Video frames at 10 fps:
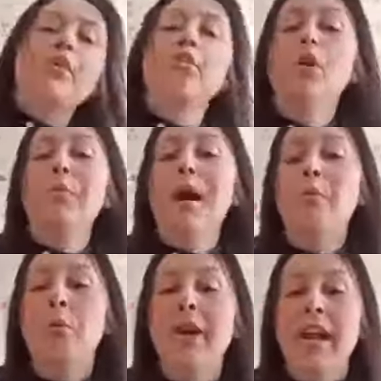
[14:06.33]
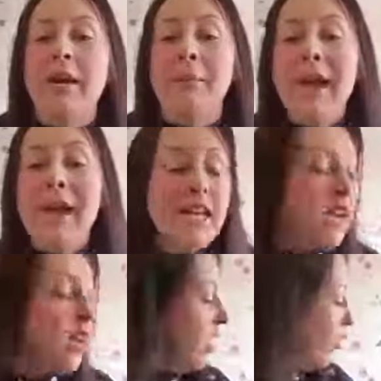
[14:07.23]
so we thought about what we're going to
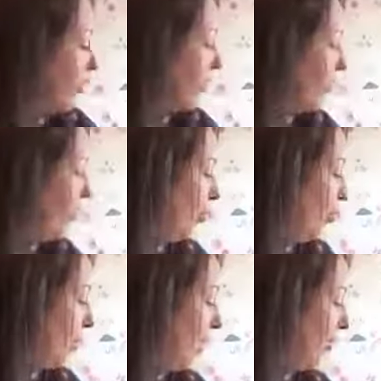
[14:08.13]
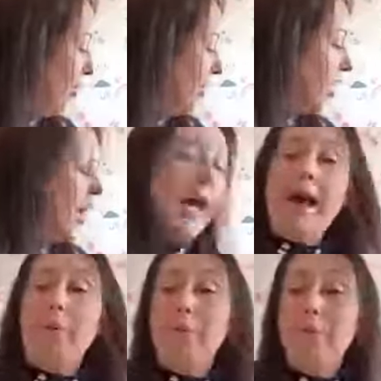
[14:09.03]
make. We've thought about
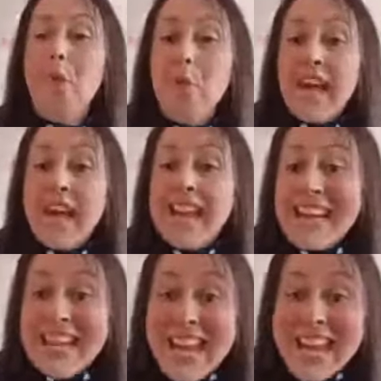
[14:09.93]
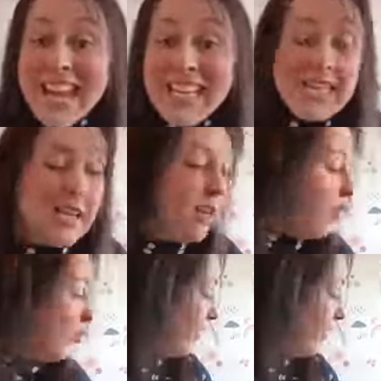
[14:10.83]
what we're going to need.